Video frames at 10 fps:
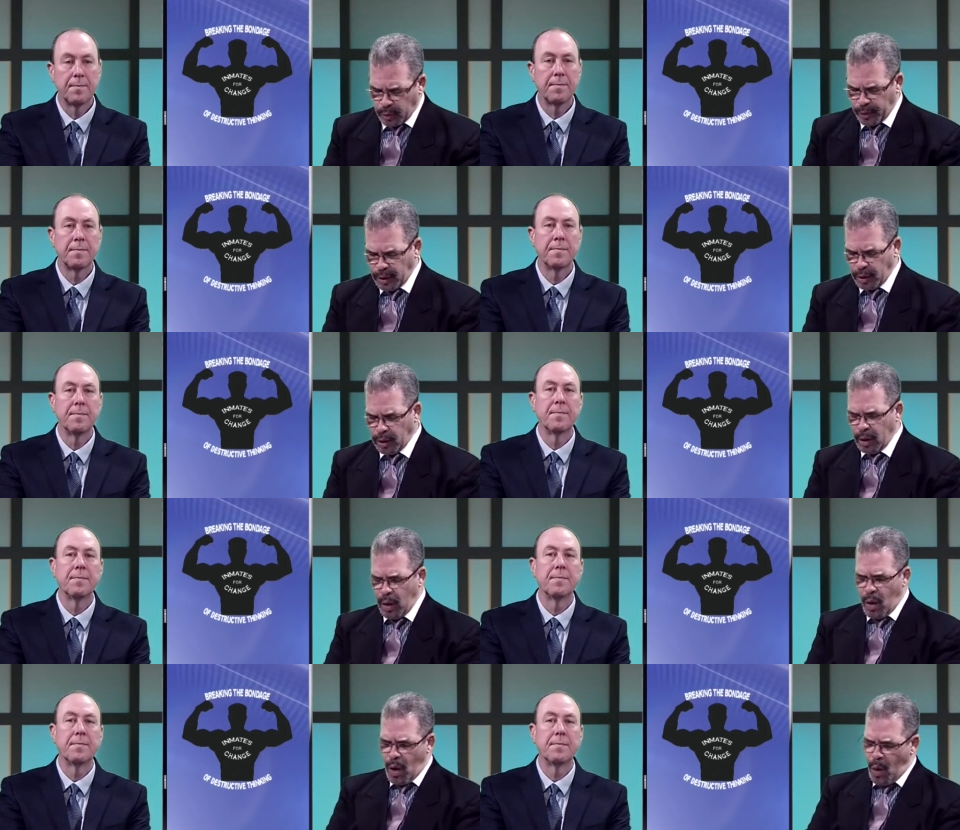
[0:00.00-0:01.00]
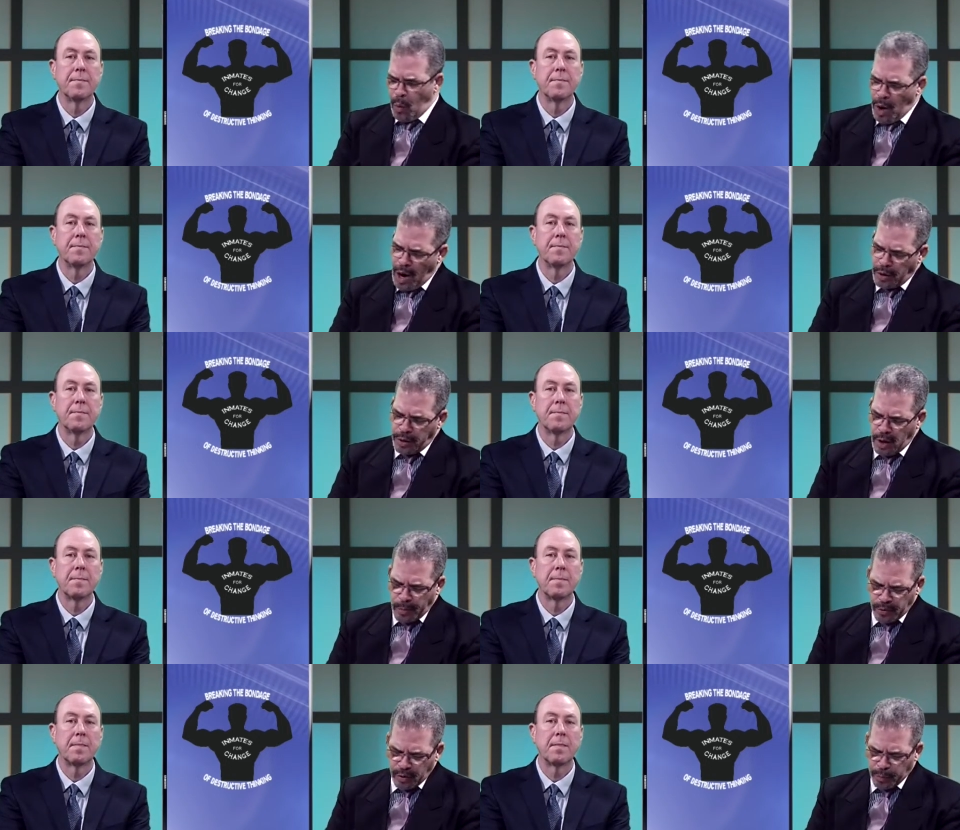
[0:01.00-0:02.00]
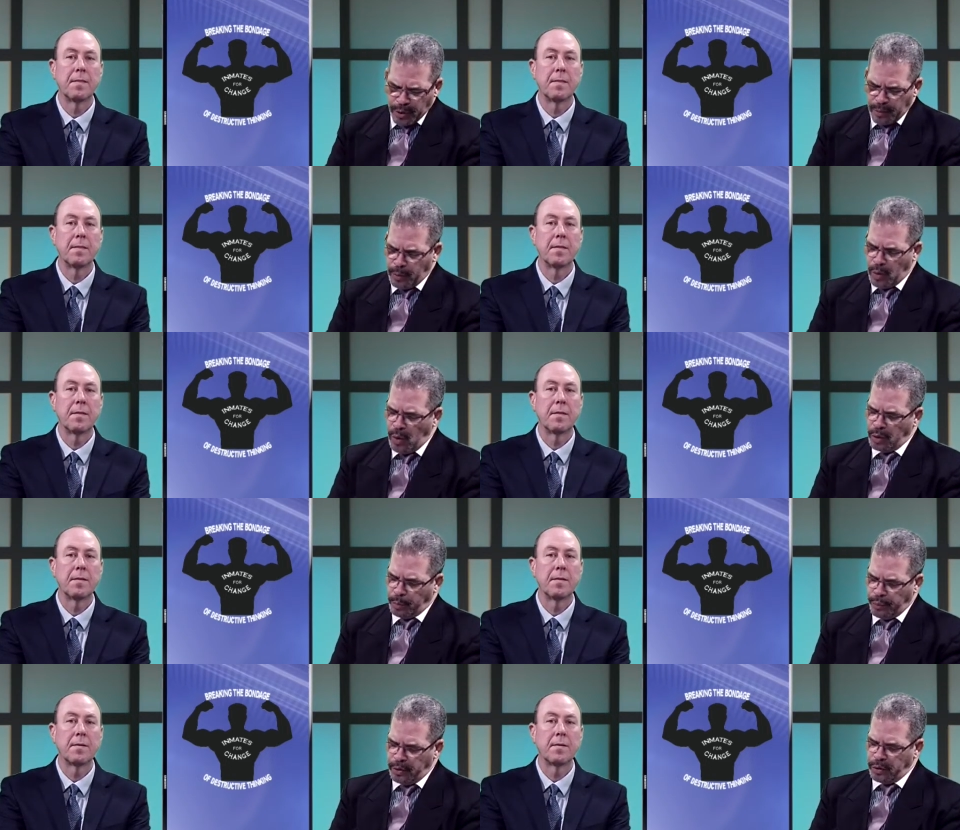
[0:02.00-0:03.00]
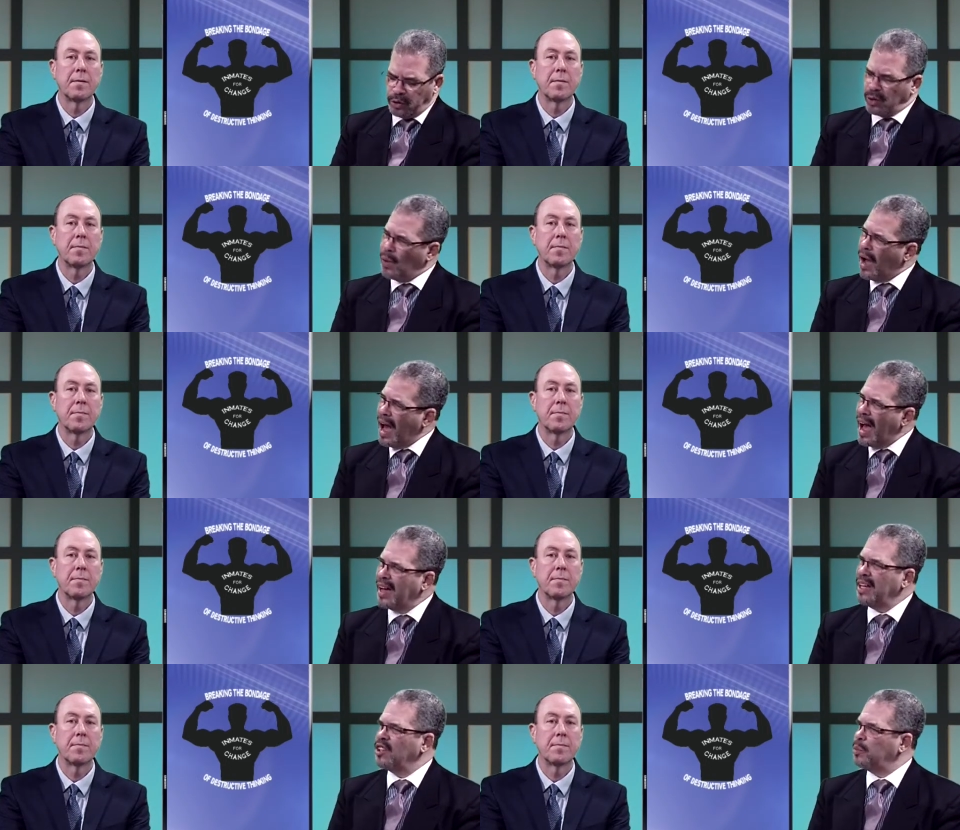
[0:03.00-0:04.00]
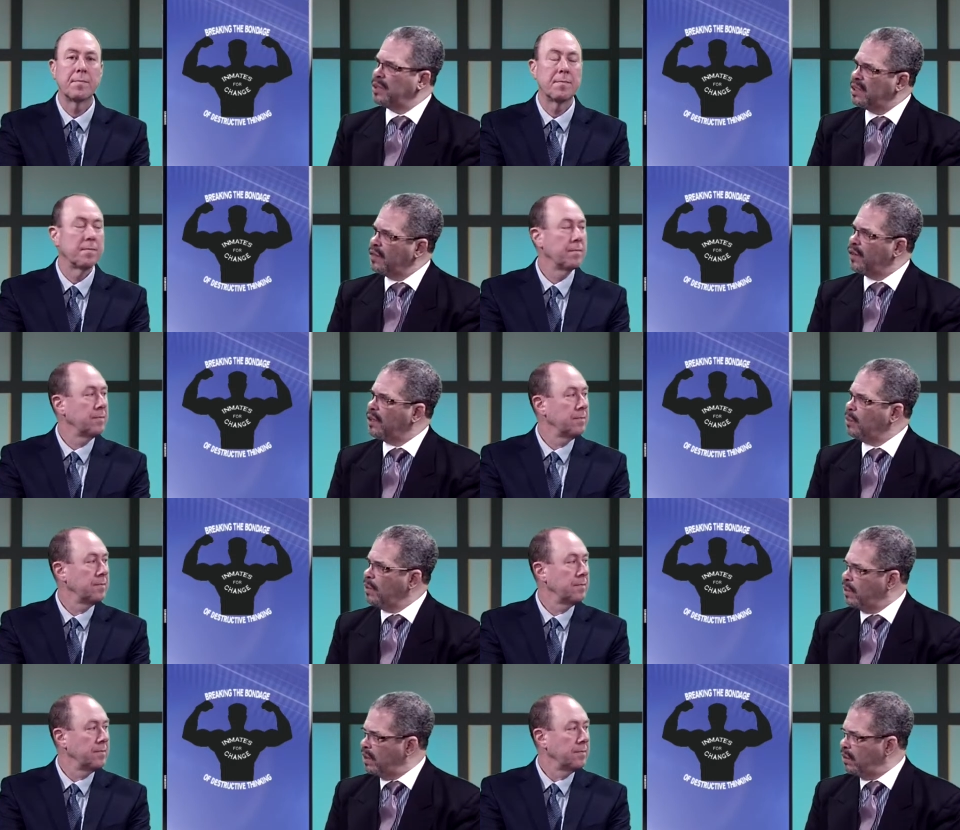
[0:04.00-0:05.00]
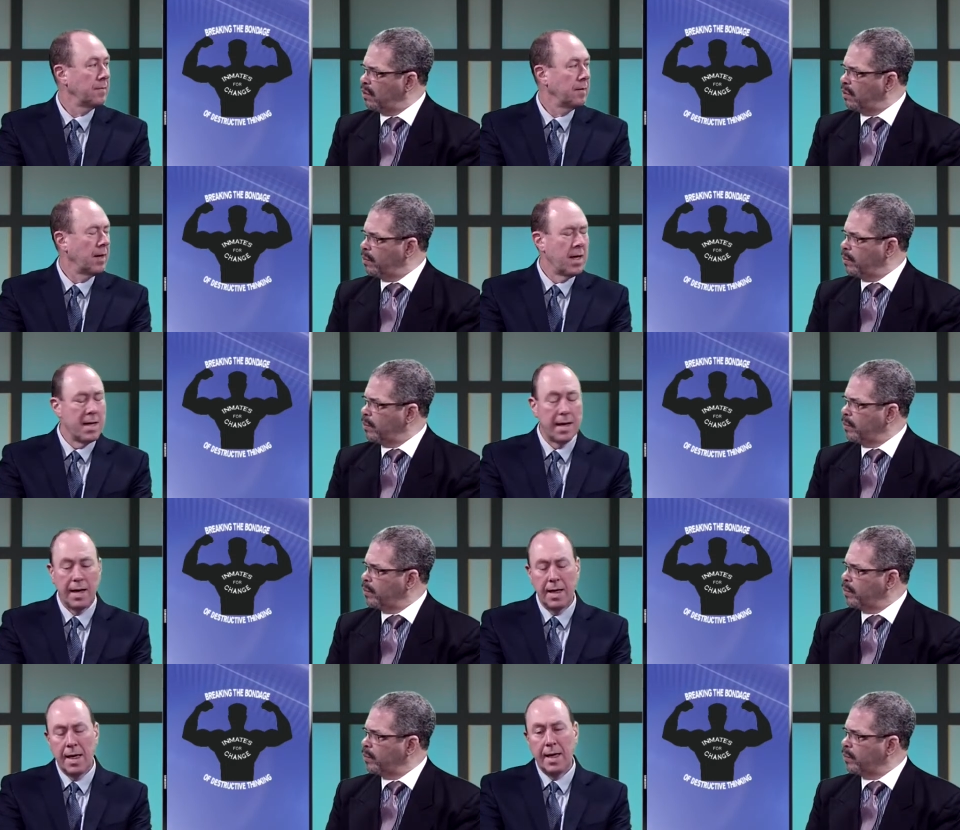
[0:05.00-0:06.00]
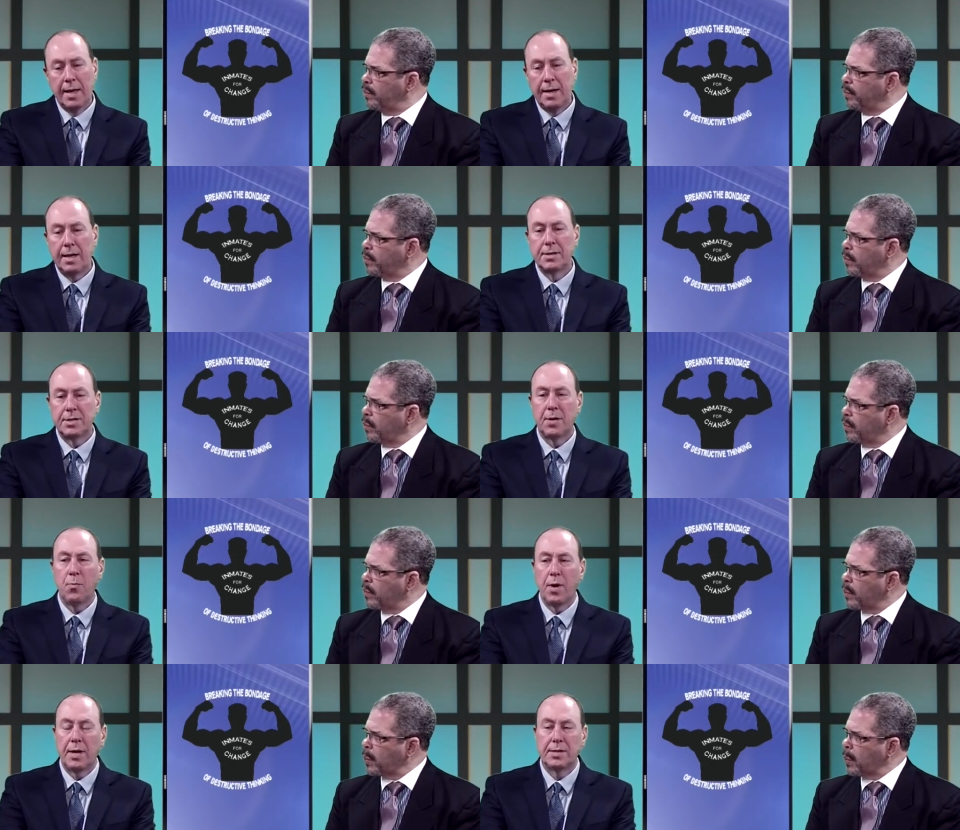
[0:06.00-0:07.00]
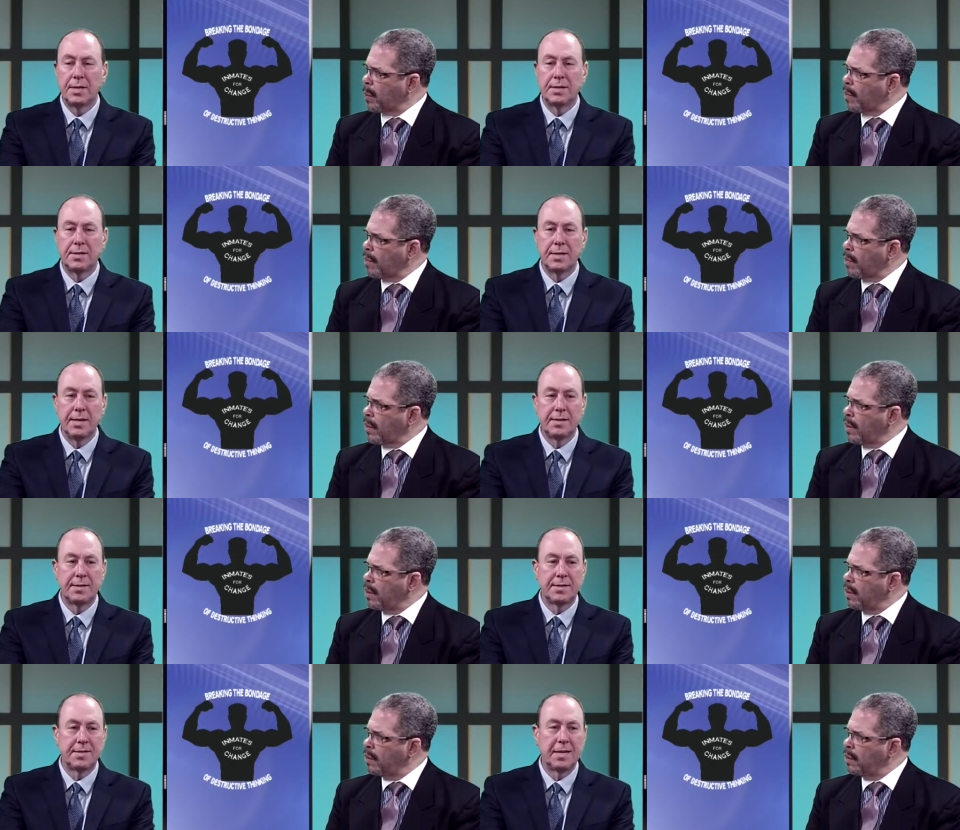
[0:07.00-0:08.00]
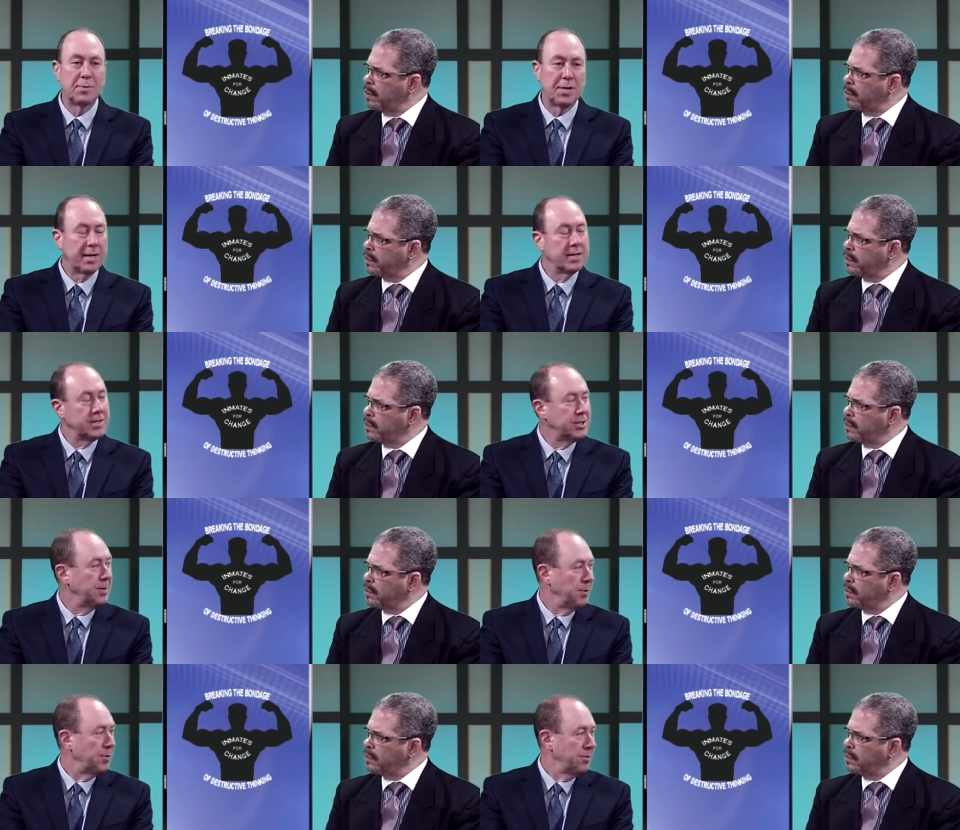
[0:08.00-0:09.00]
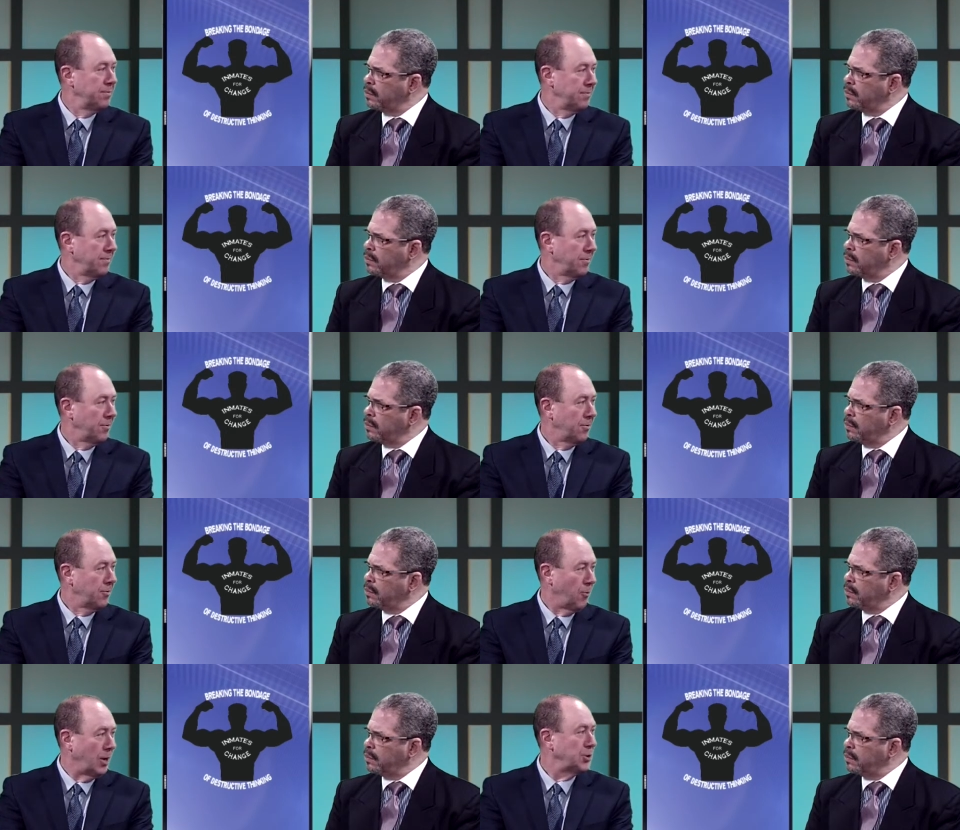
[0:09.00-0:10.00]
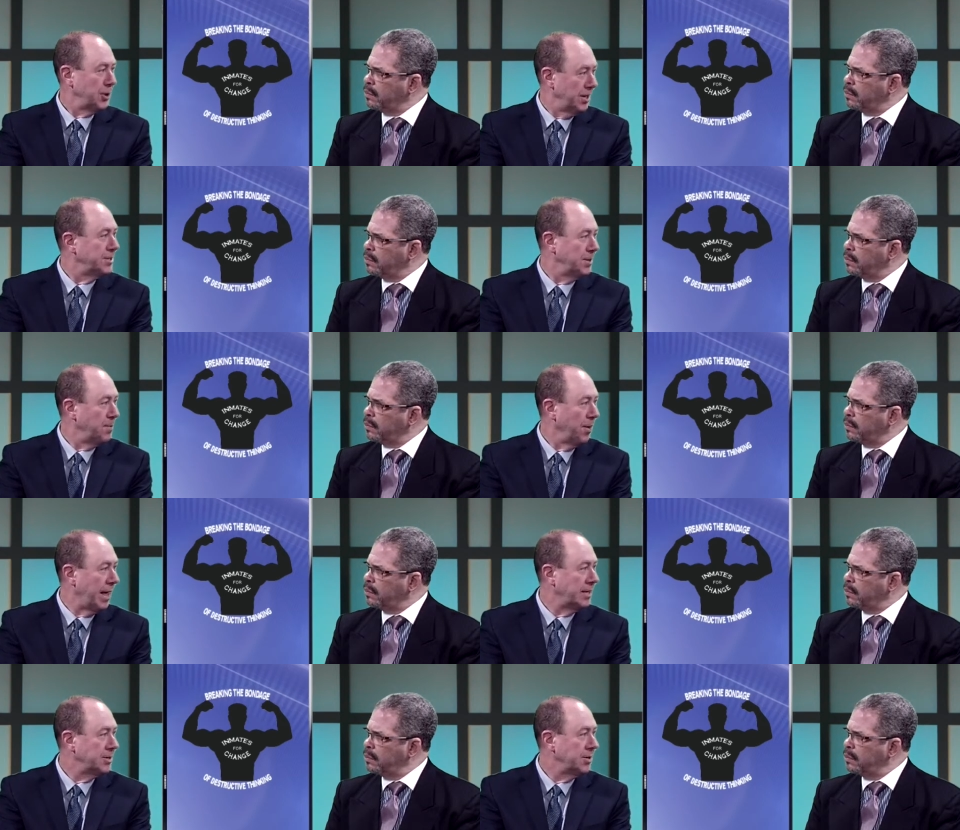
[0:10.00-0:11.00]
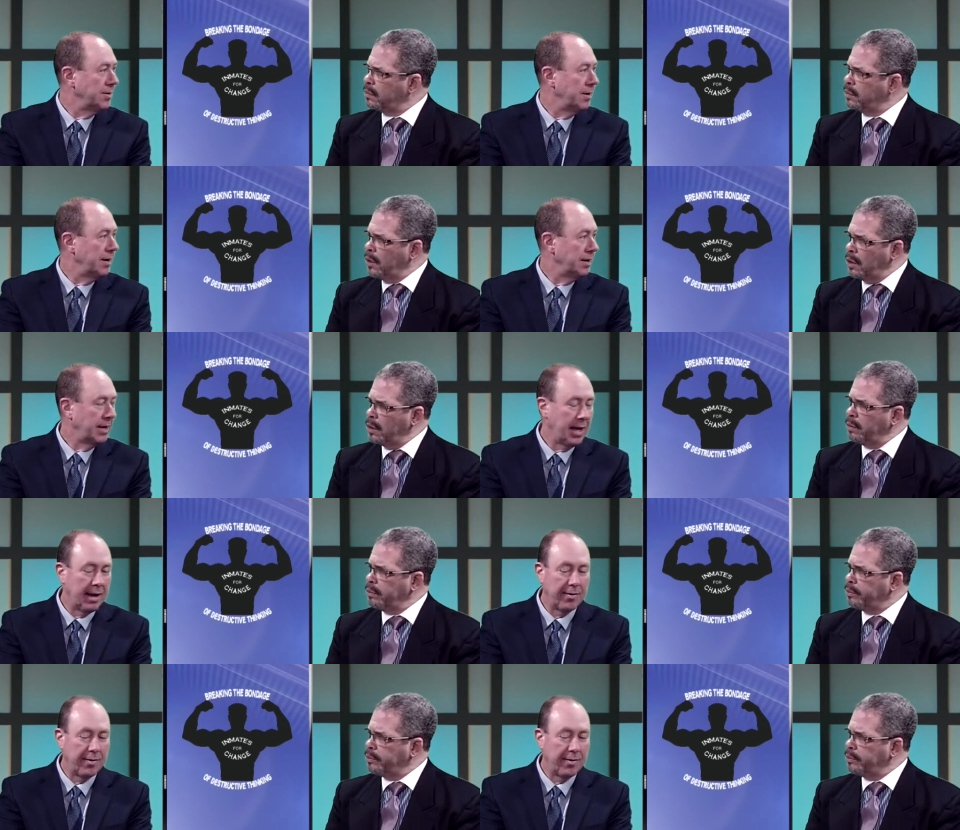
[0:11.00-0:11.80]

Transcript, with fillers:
Speaker 1: opinion, why are the numbers of people going to prison so high in specific communities?
Speaker 2: In in some ways, it's it seems like it's a simple question and a simple answer. Uh, yeah. Uh, again, I